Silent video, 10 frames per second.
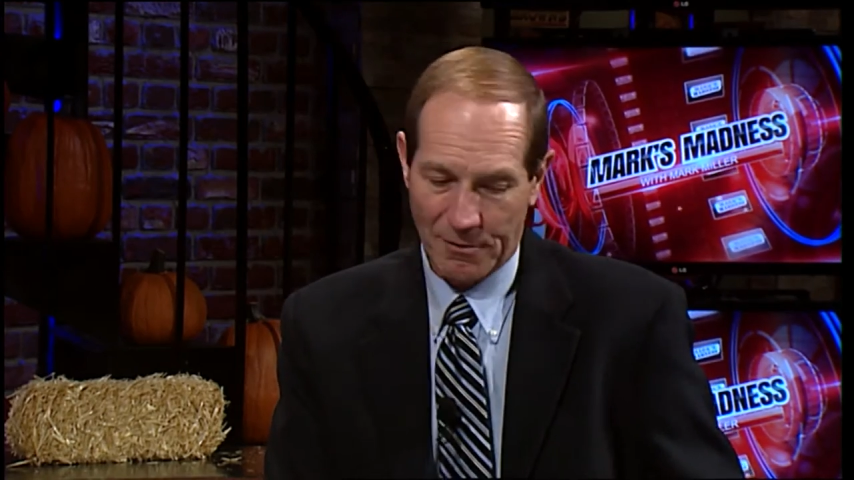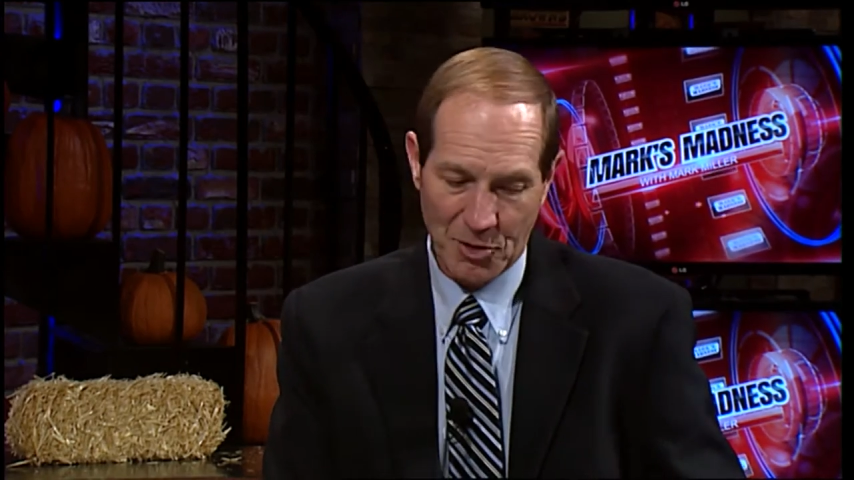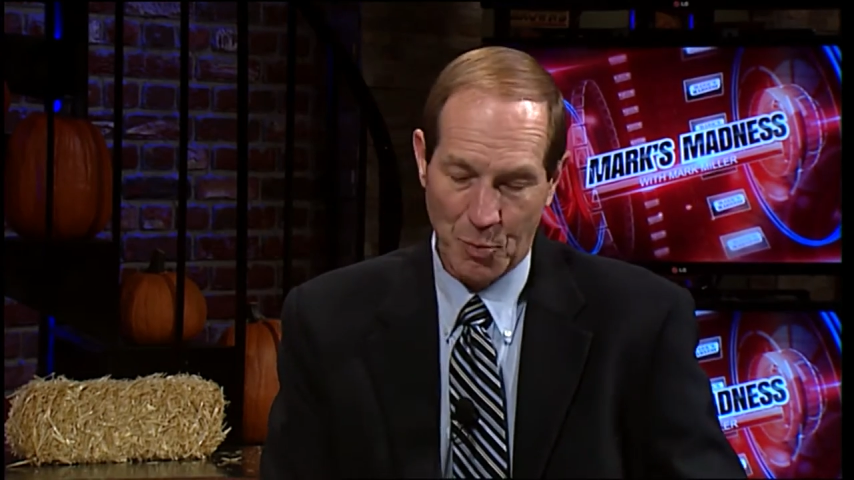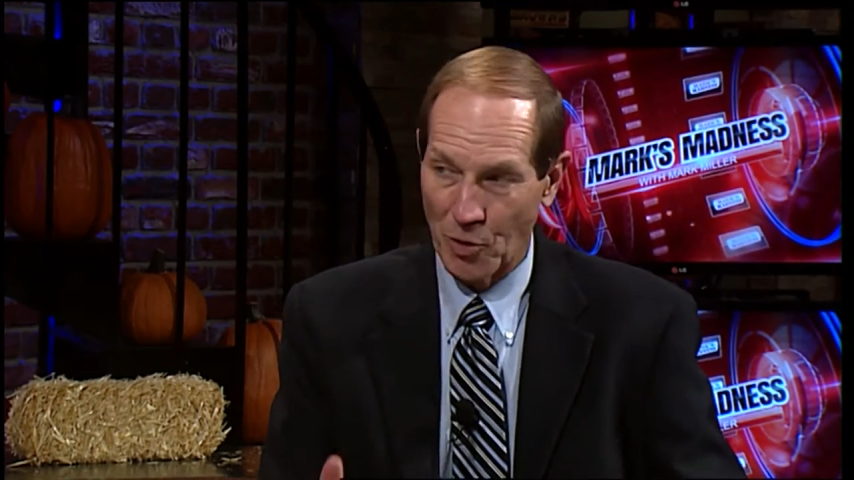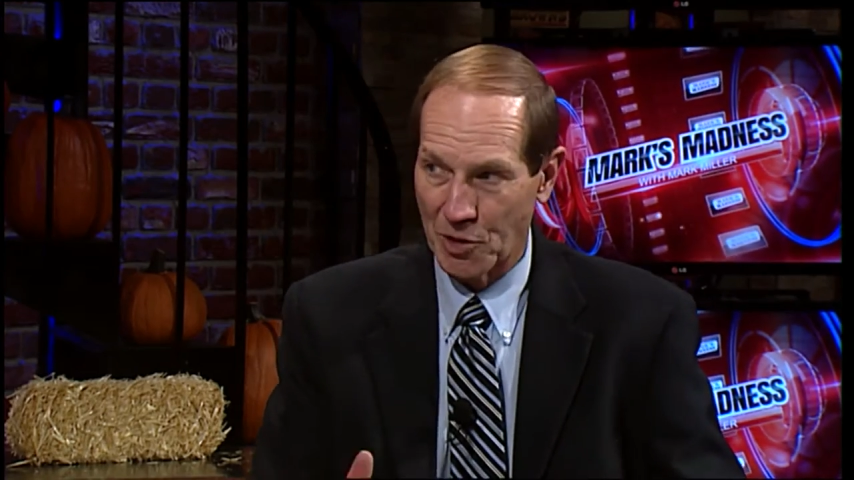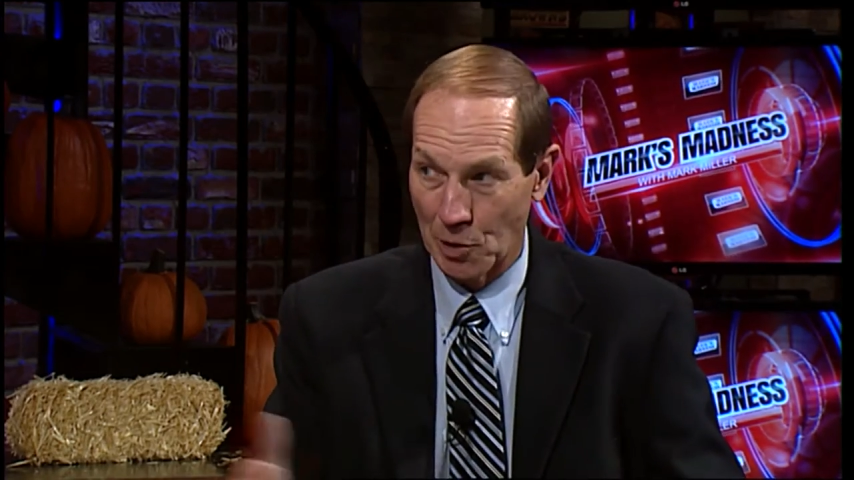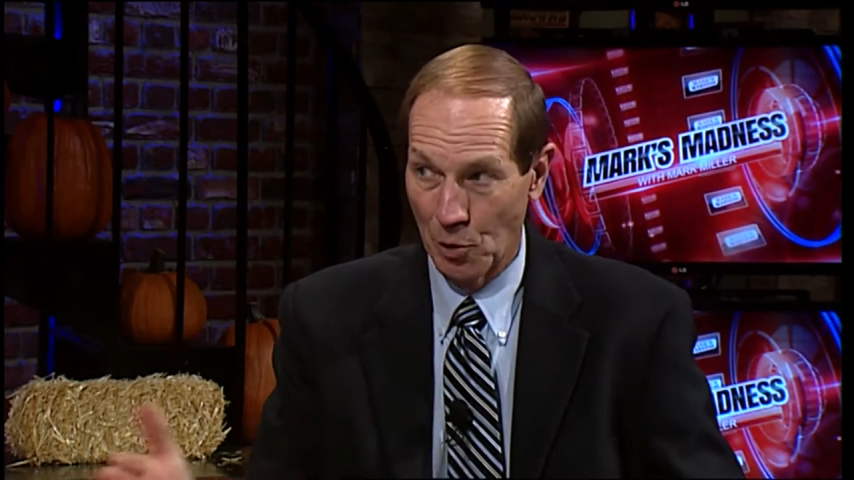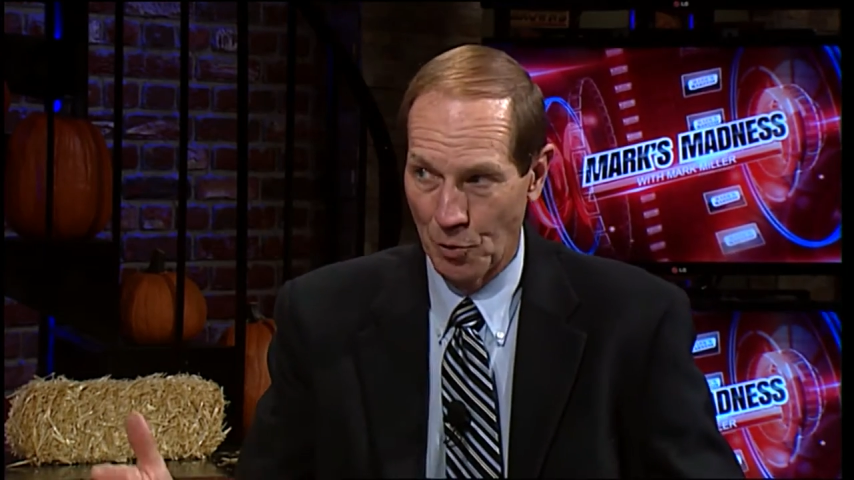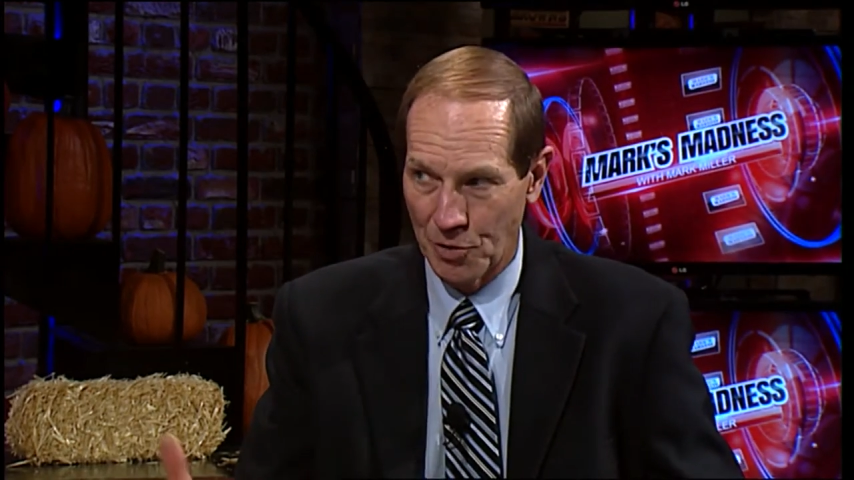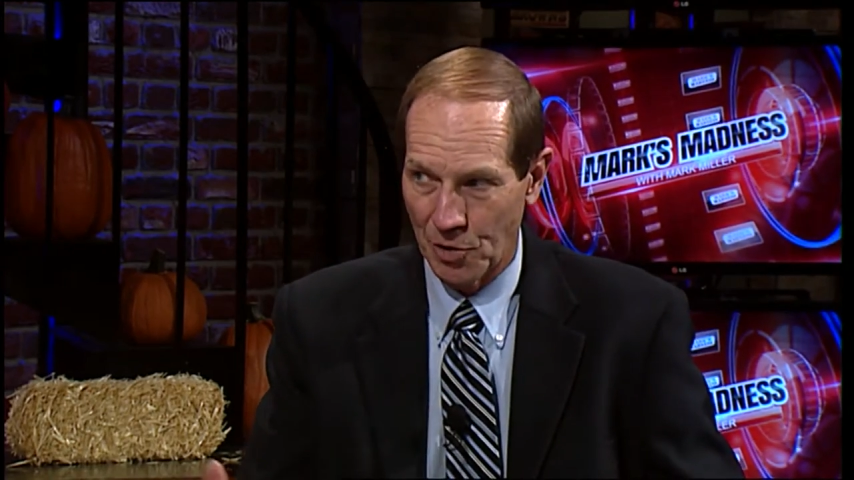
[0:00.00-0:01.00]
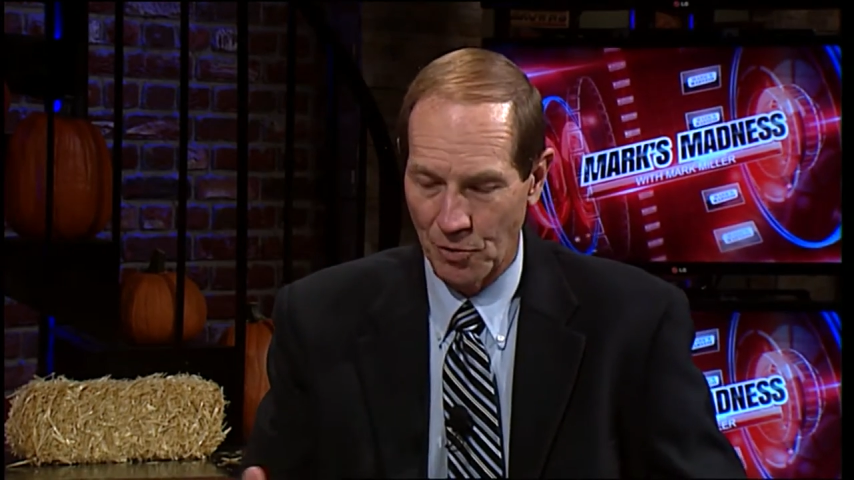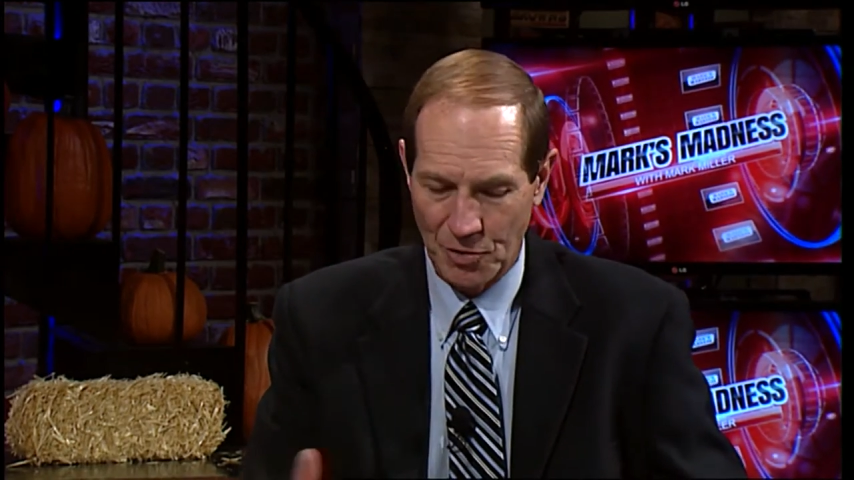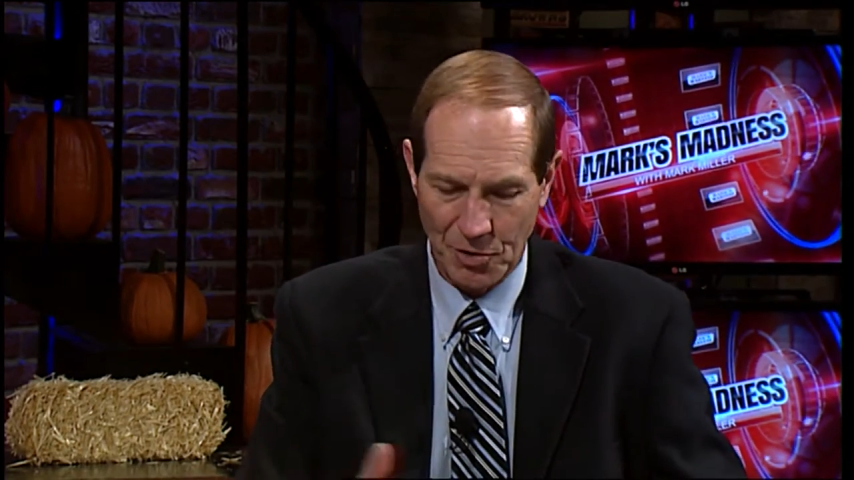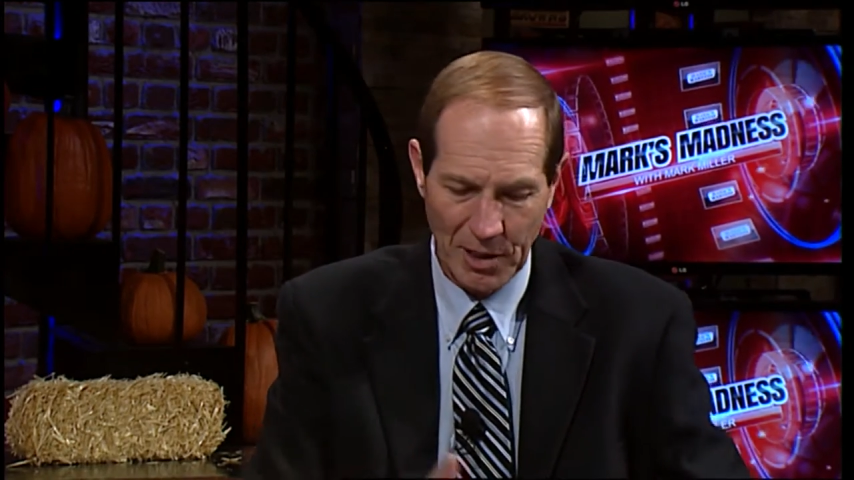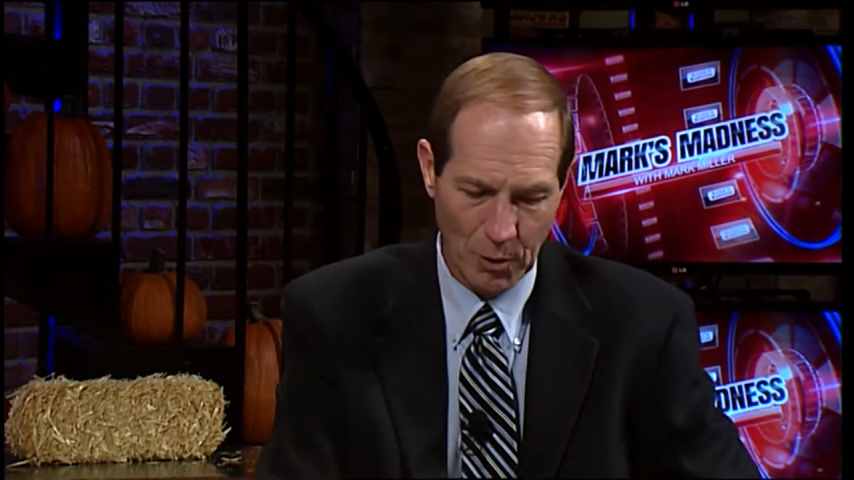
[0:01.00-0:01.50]
There's points to lose too,
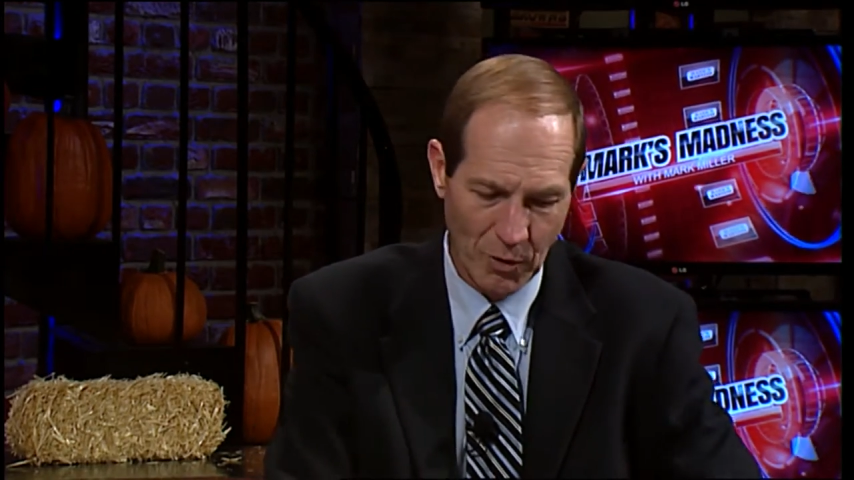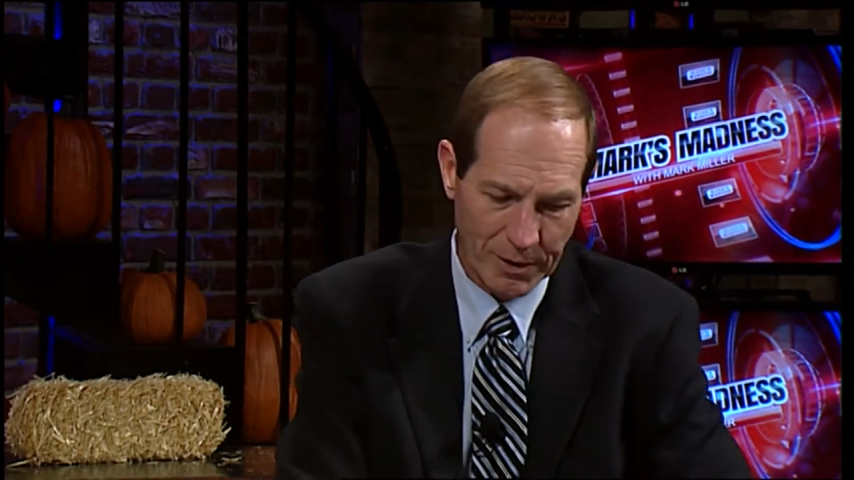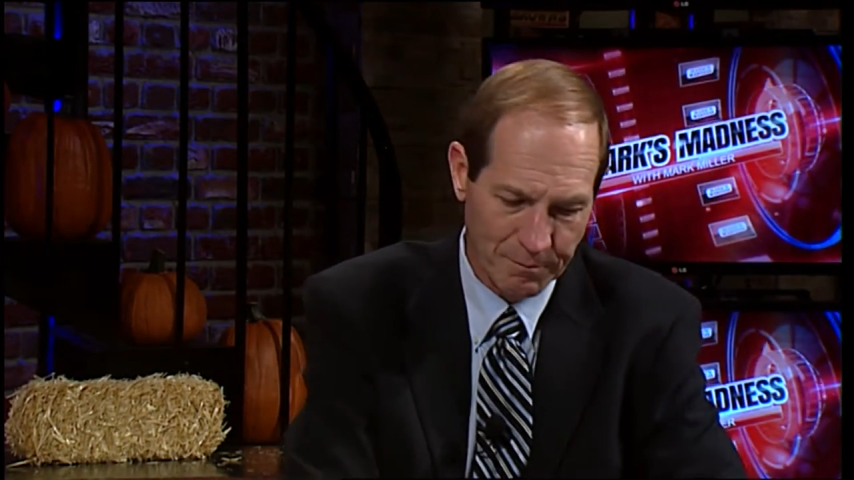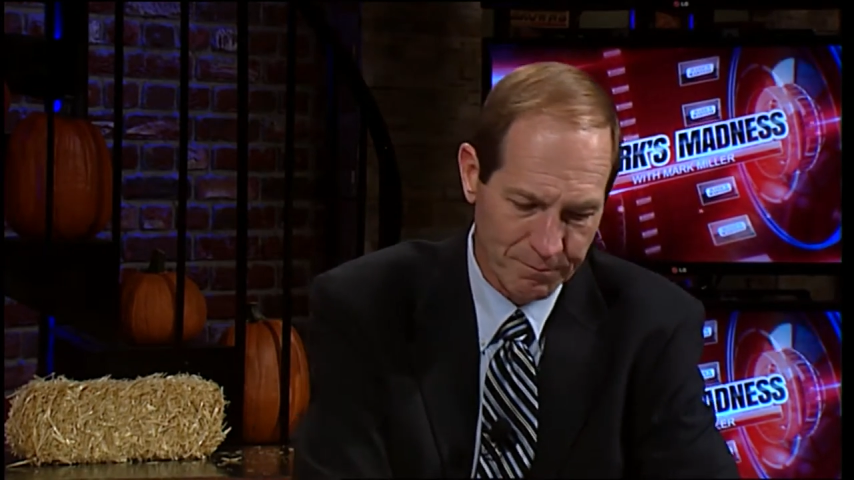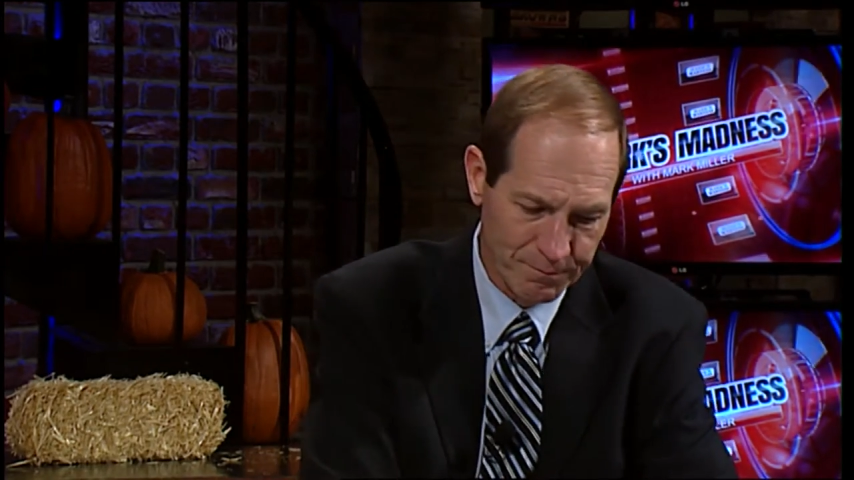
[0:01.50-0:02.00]
so you got to win them.